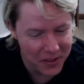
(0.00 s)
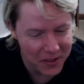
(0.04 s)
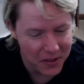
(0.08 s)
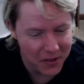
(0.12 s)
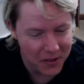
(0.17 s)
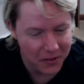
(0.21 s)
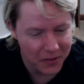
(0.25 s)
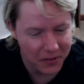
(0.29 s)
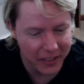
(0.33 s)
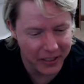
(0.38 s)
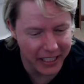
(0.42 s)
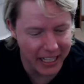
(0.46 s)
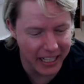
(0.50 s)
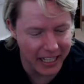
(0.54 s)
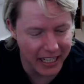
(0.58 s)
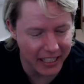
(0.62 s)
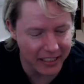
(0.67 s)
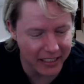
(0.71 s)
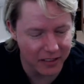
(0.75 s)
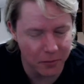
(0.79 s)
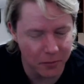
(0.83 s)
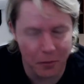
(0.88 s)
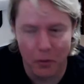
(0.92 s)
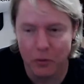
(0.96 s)
We
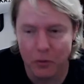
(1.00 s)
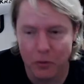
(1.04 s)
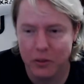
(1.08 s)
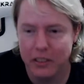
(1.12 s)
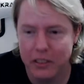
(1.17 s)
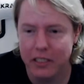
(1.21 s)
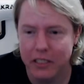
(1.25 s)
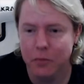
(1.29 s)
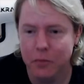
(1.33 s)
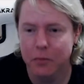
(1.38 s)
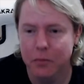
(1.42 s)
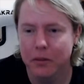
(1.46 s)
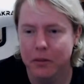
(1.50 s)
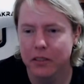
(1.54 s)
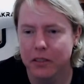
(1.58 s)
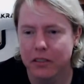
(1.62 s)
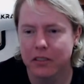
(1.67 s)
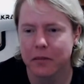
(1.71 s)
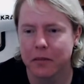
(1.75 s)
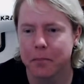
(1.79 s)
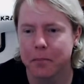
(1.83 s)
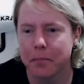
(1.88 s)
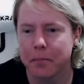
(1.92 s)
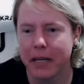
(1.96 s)
got both steel books,
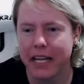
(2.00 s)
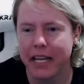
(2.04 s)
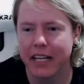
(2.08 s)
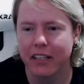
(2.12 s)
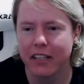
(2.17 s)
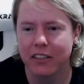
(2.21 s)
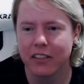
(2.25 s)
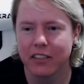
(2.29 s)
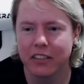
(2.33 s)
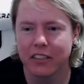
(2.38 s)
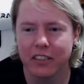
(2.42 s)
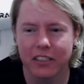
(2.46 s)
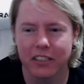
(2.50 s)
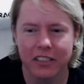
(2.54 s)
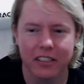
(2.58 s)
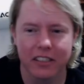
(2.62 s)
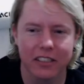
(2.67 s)
the banners,